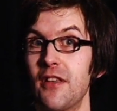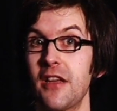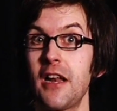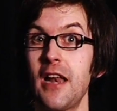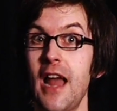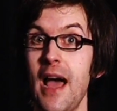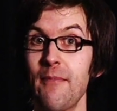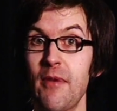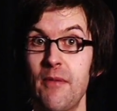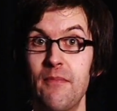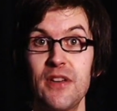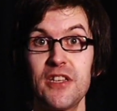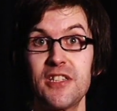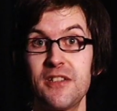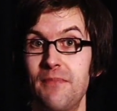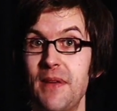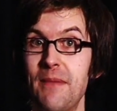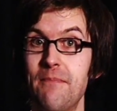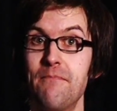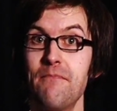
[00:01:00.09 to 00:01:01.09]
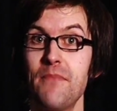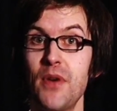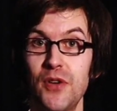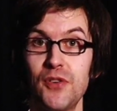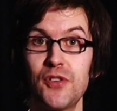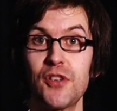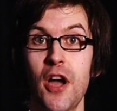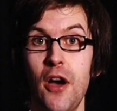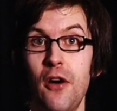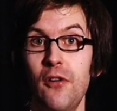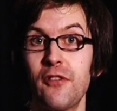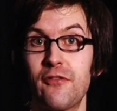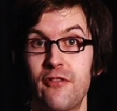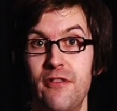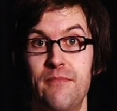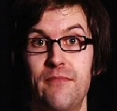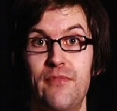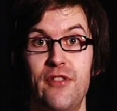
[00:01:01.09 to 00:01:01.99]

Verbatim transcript: the climate must have been much colder in